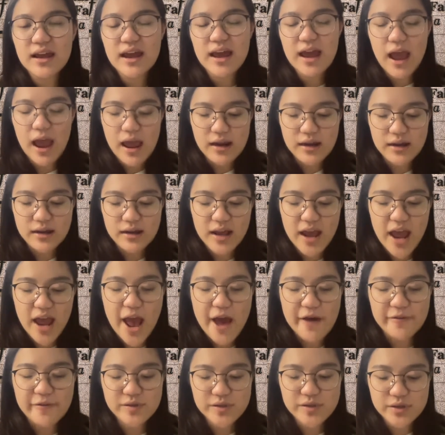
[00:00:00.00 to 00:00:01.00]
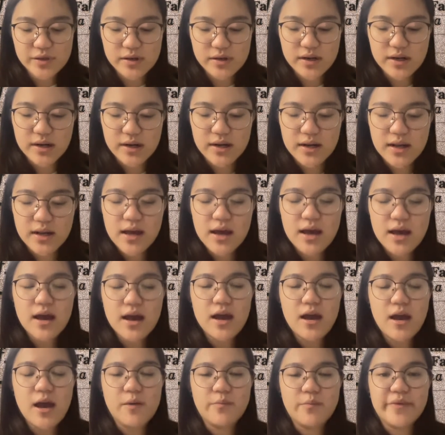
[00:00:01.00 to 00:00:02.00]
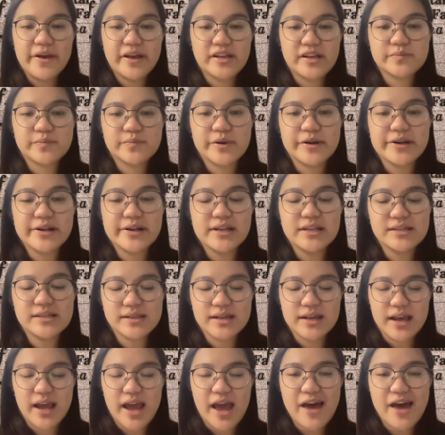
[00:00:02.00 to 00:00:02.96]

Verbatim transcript: And after experiencing